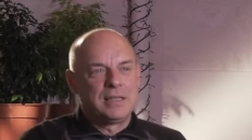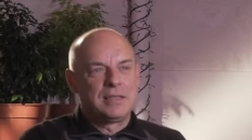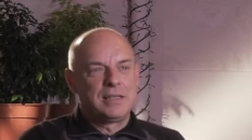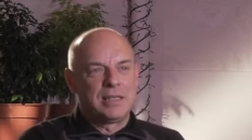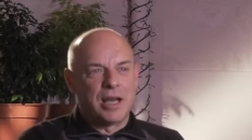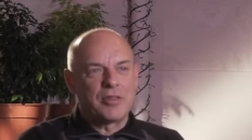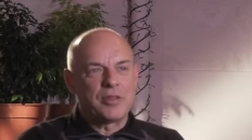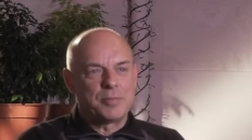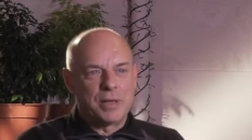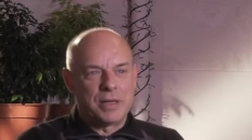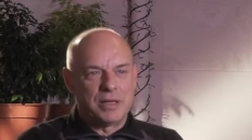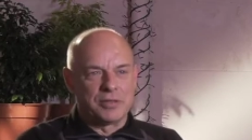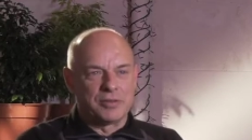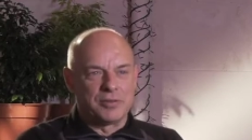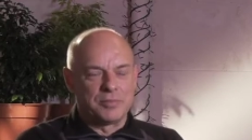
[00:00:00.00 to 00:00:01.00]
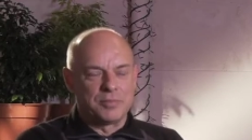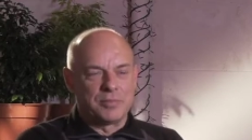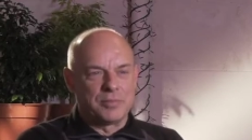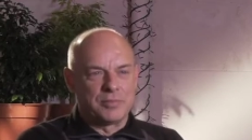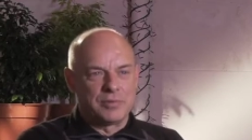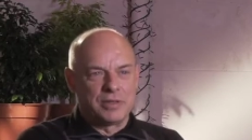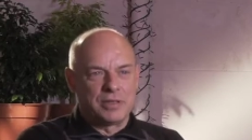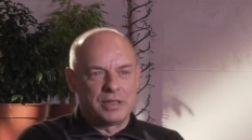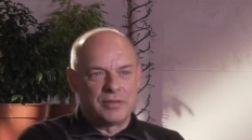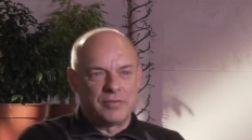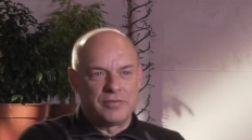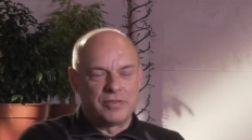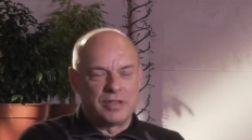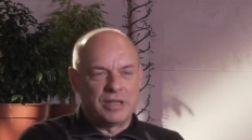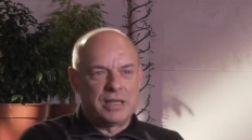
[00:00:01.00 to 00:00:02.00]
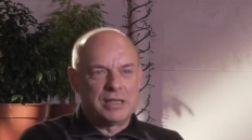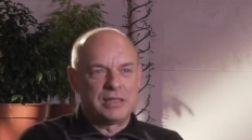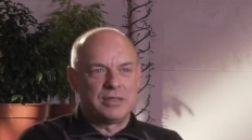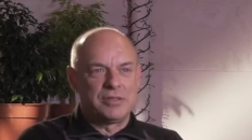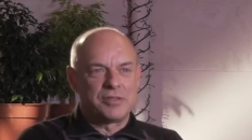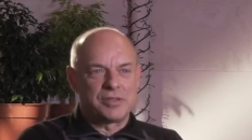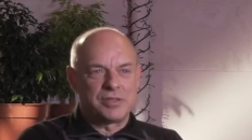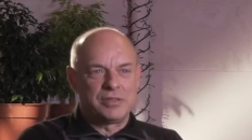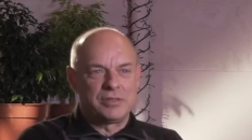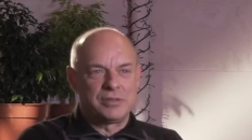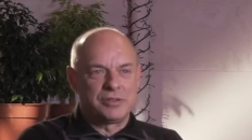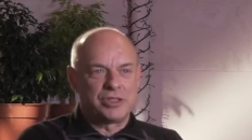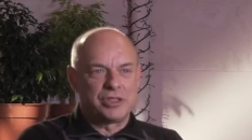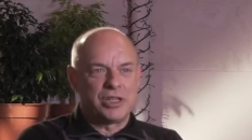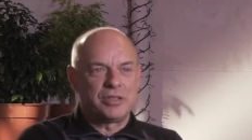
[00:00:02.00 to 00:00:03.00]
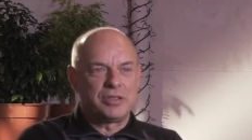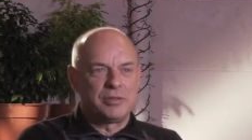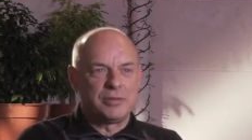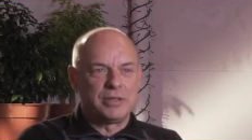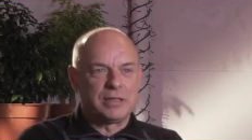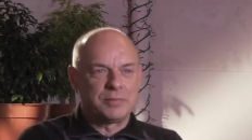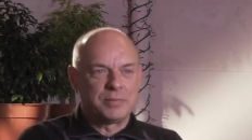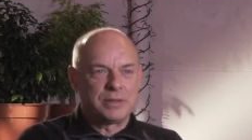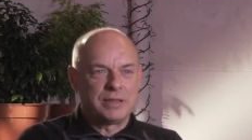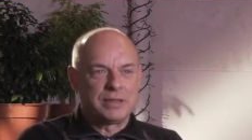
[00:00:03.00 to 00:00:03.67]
The other part of the idea is to shut you up.